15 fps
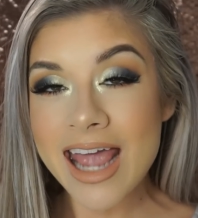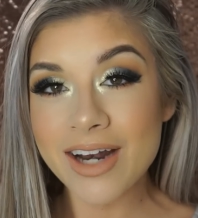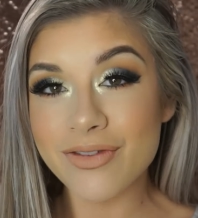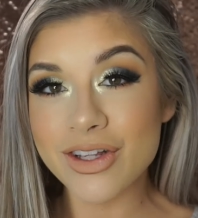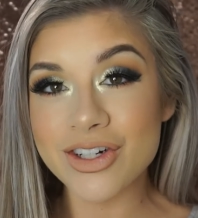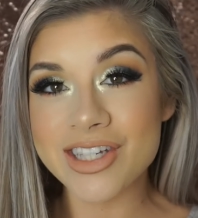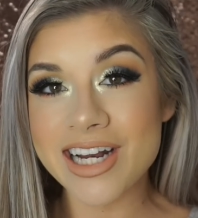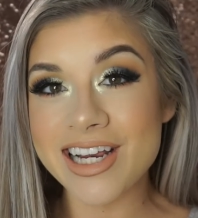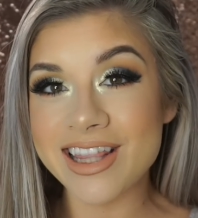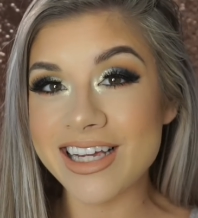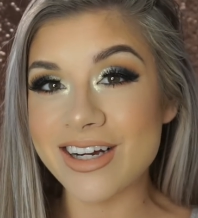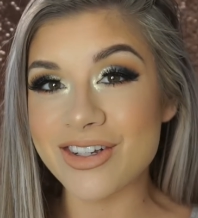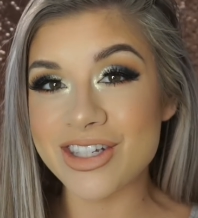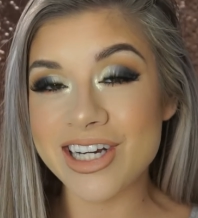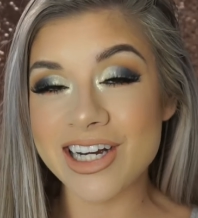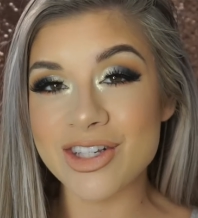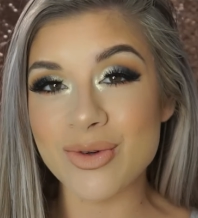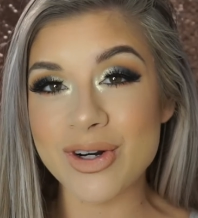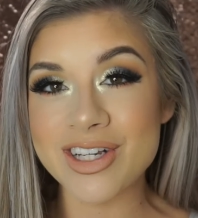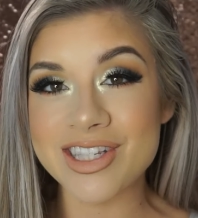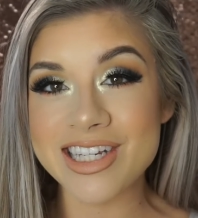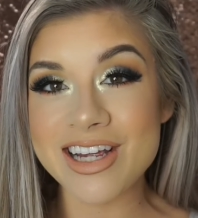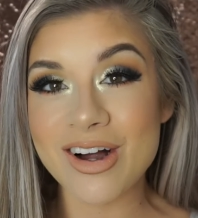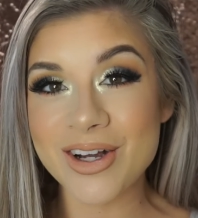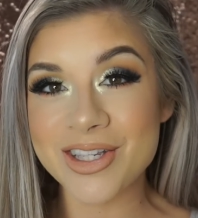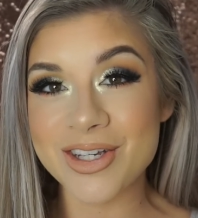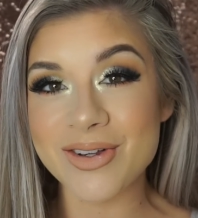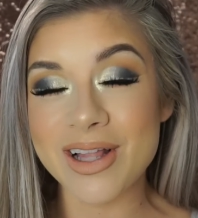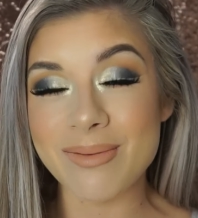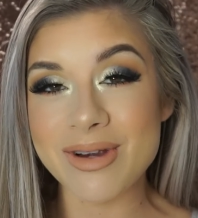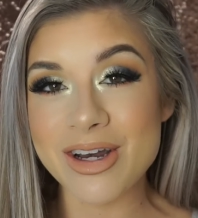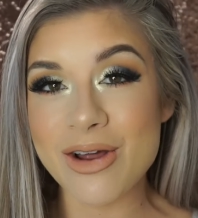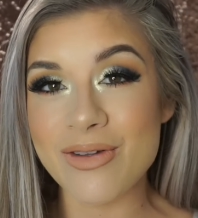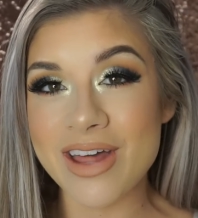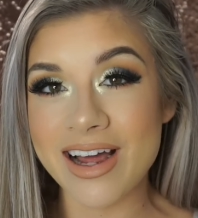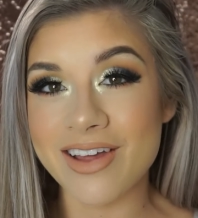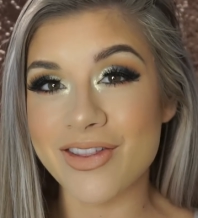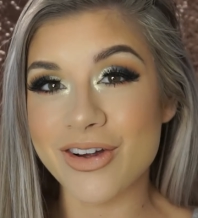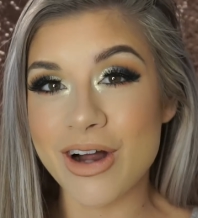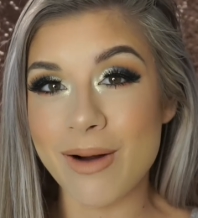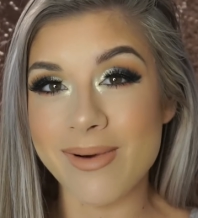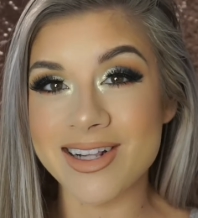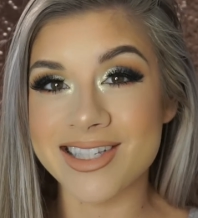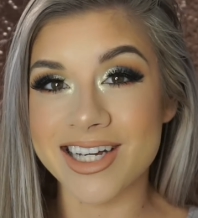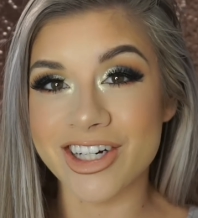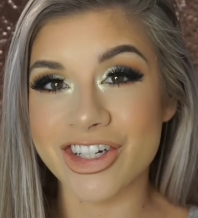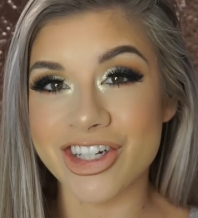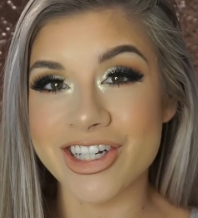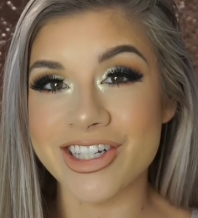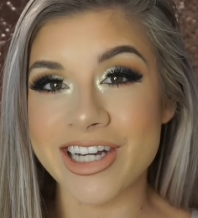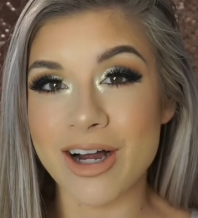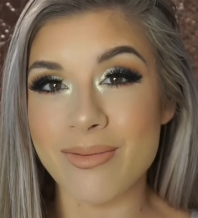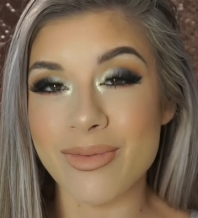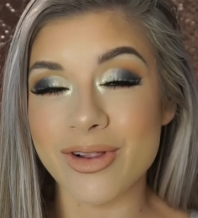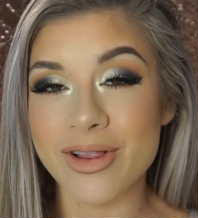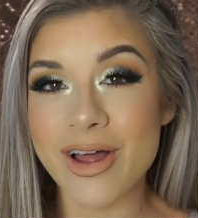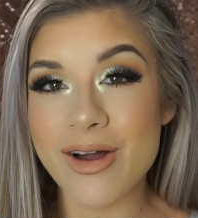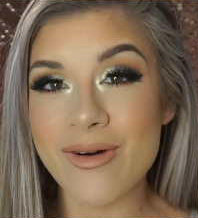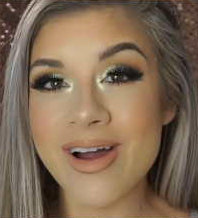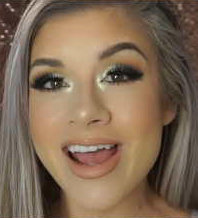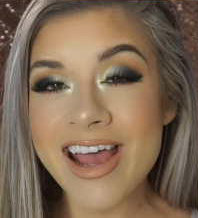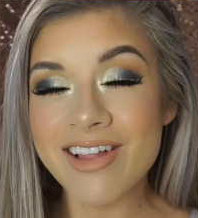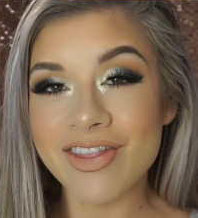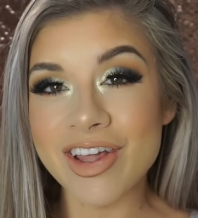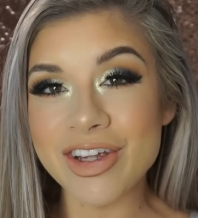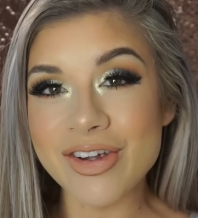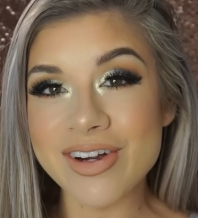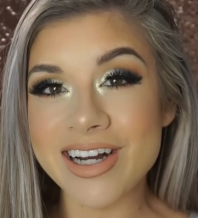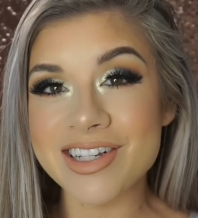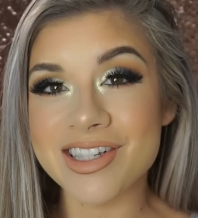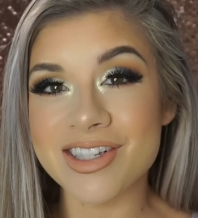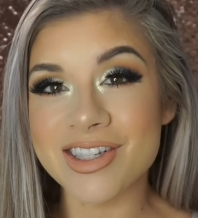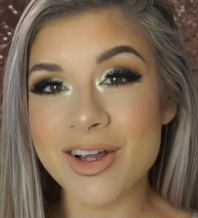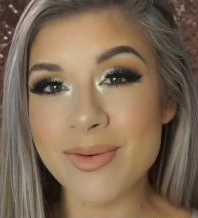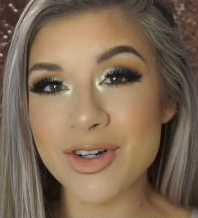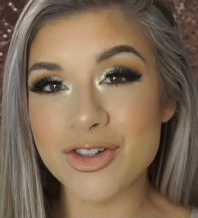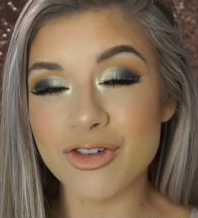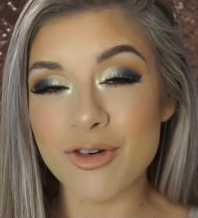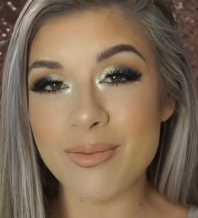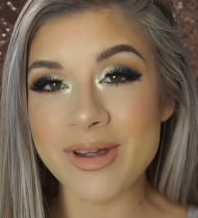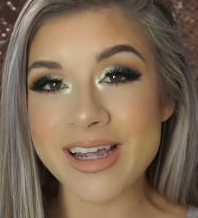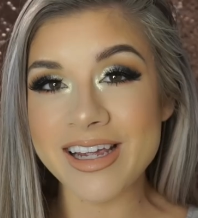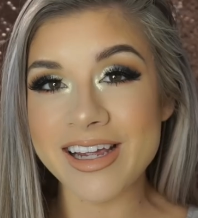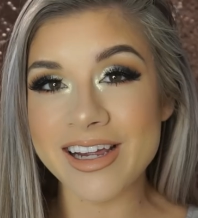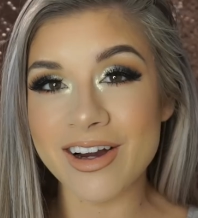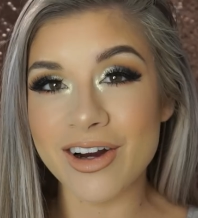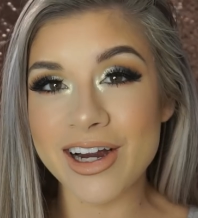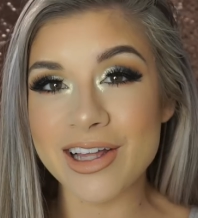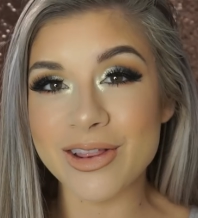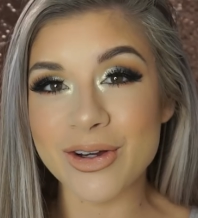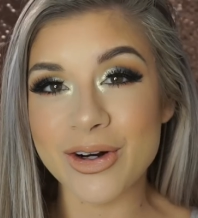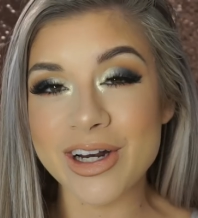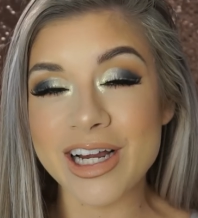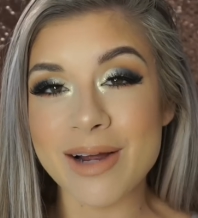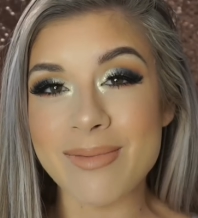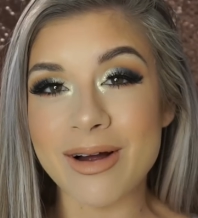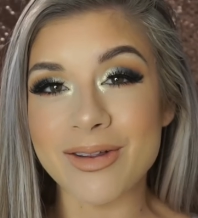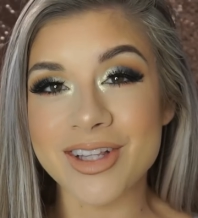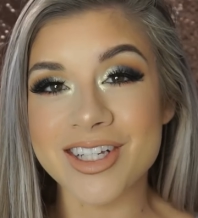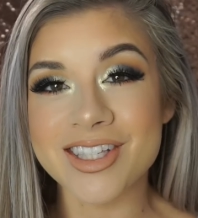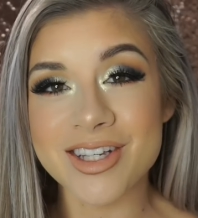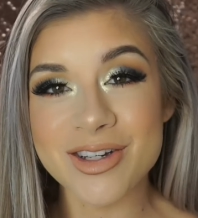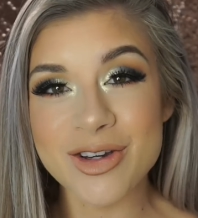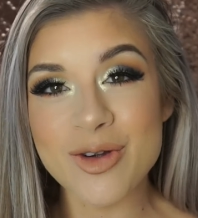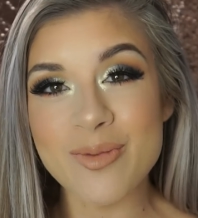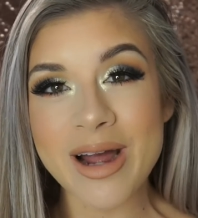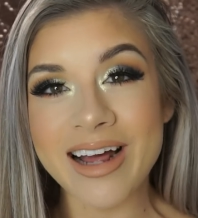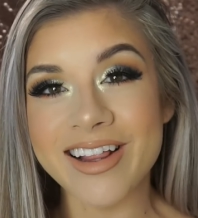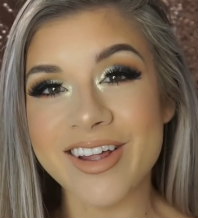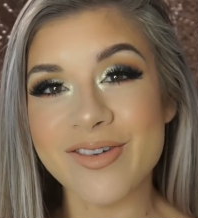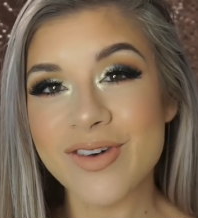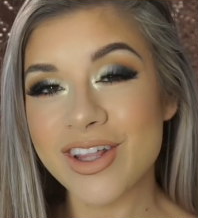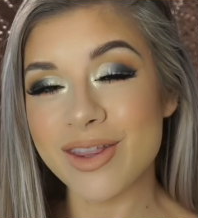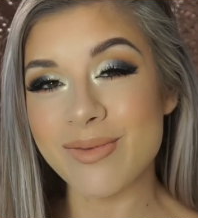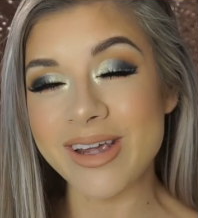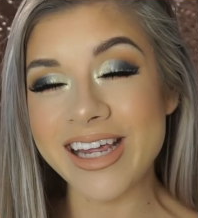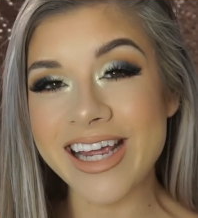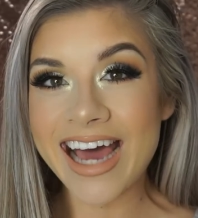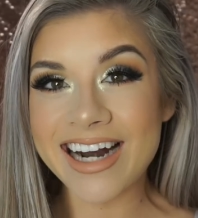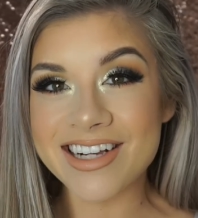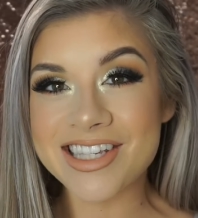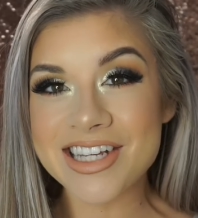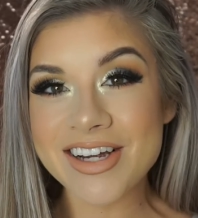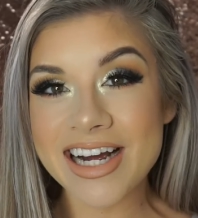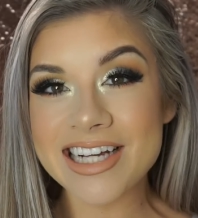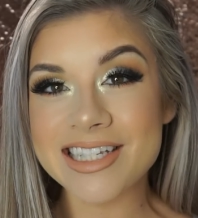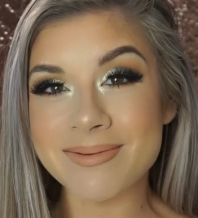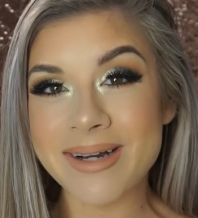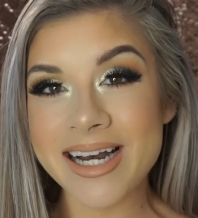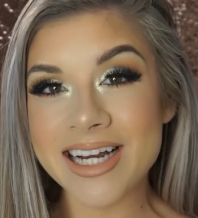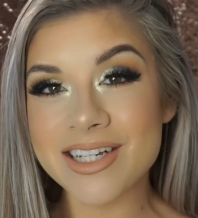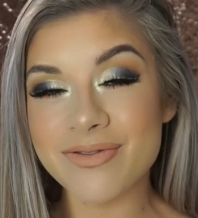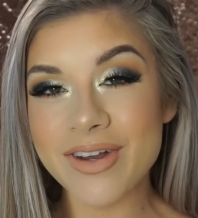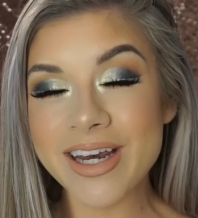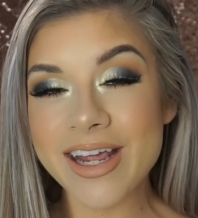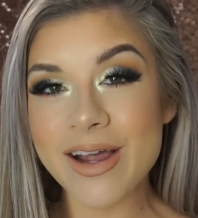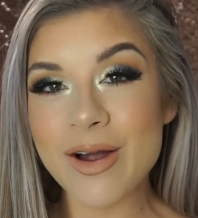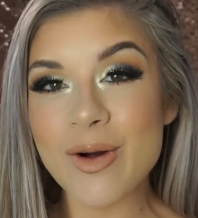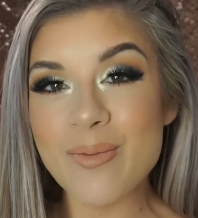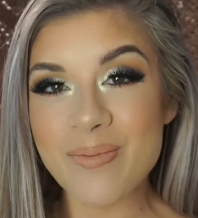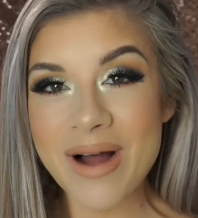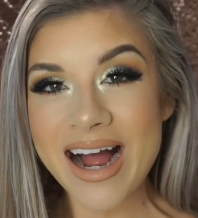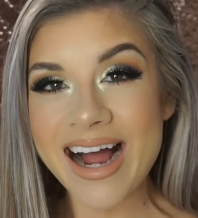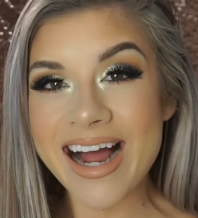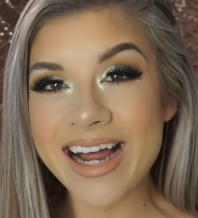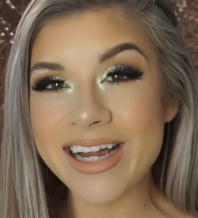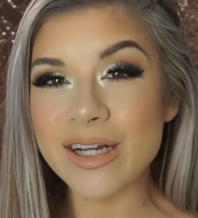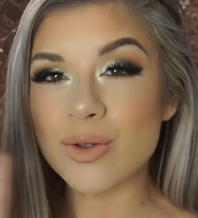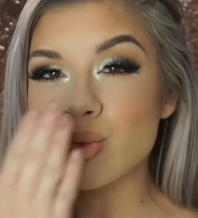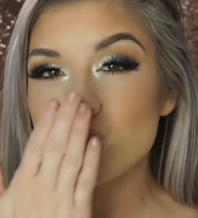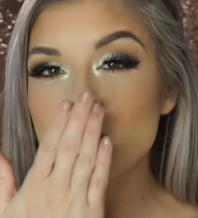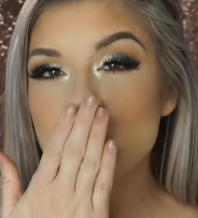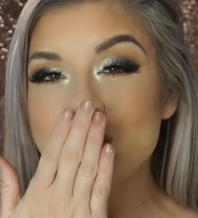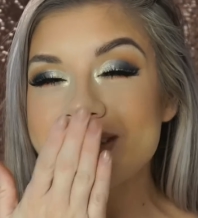And if there's anything else you guys want to see, also let me know that in the comment section down below. Thank you guys so much for being here and learning about this new palette with me, and I'll see you guys in my next video. Bye!